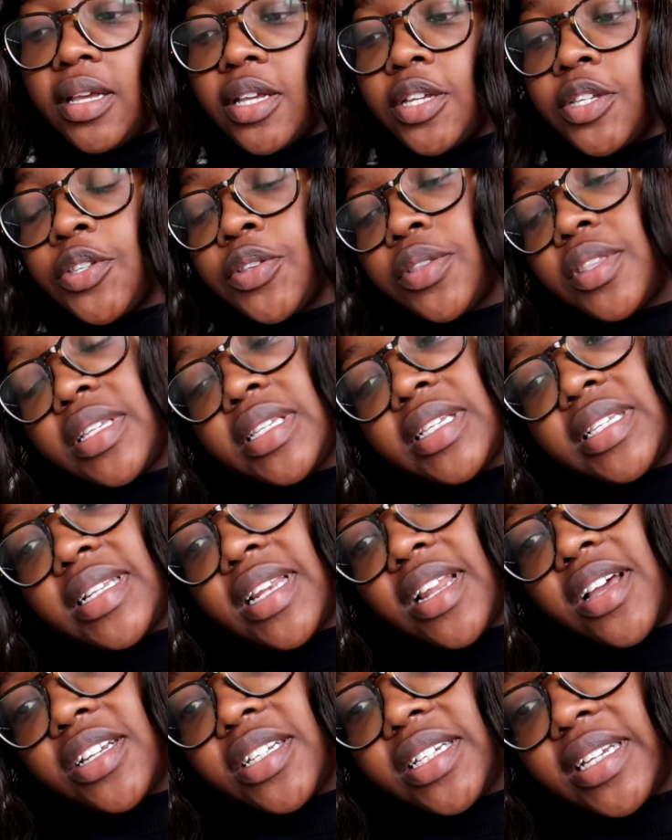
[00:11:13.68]
So this is
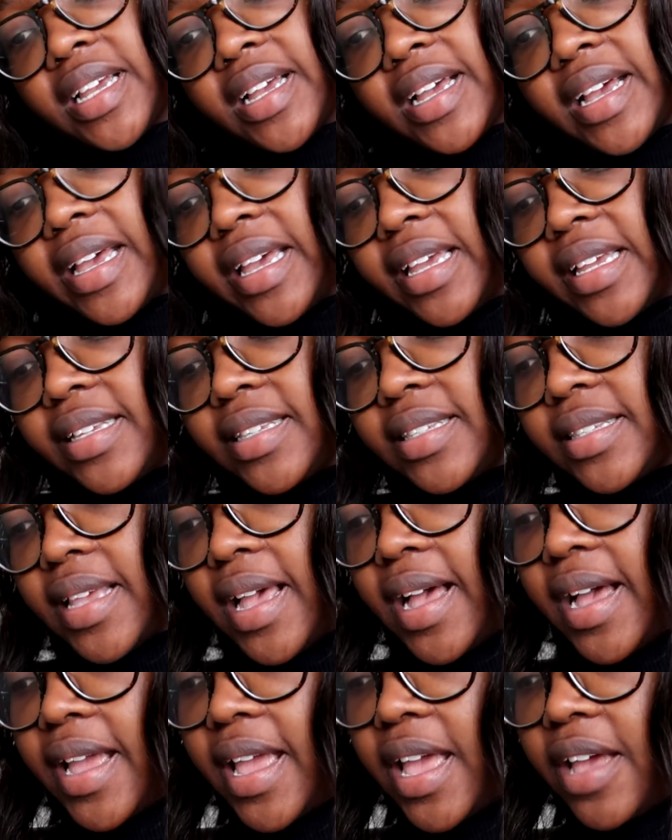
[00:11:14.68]
lunch, guys.
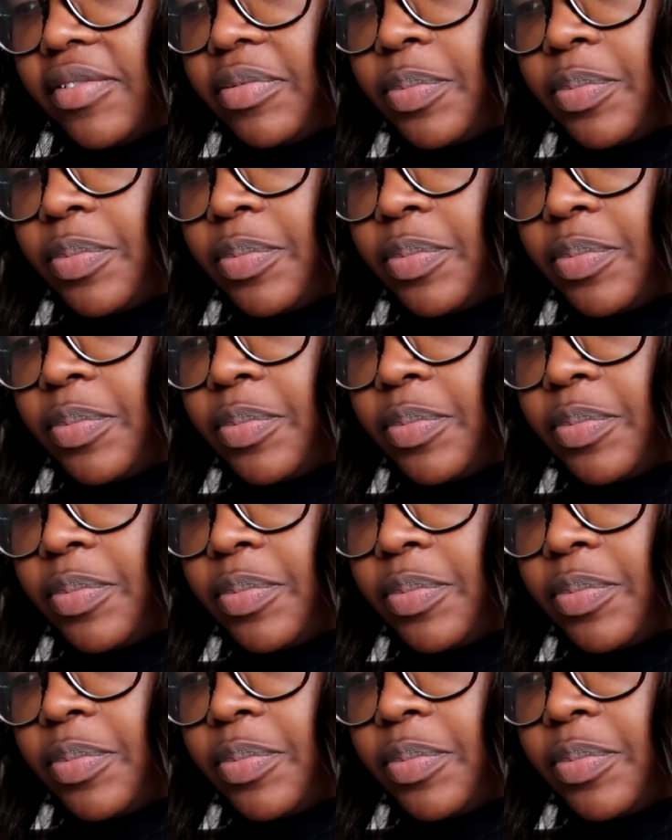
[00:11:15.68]
I have